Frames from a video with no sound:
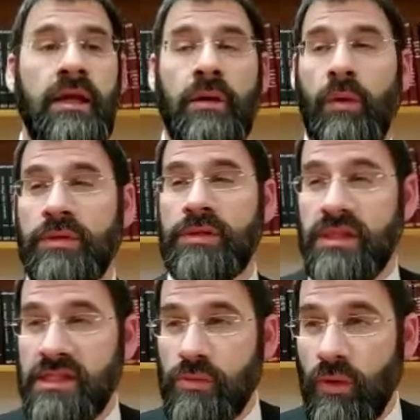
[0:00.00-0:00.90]
And what was
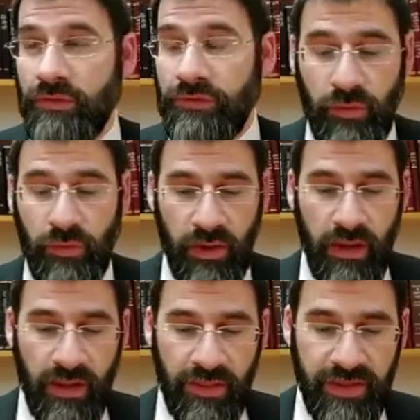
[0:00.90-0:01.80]
this one for?
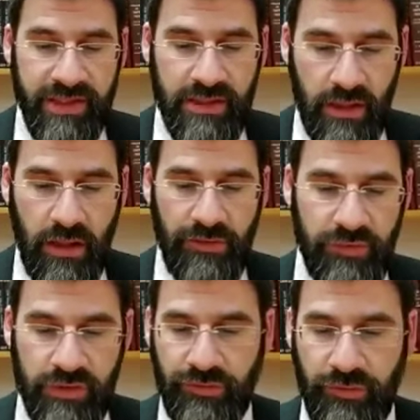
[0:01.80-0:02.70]
This calf
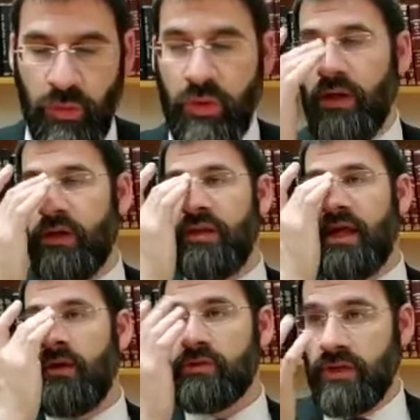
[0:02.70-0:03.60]
was for
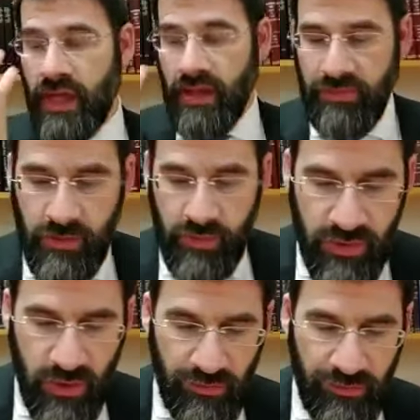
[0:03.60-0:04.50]
that it was on the 8th day to
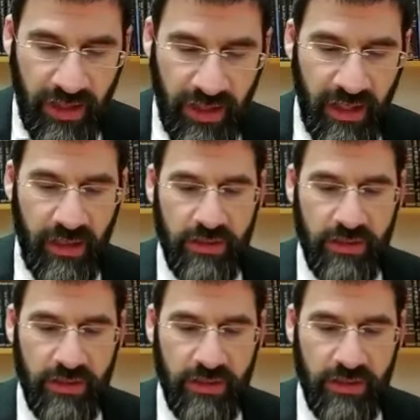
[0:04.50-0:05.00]
atone for the Egel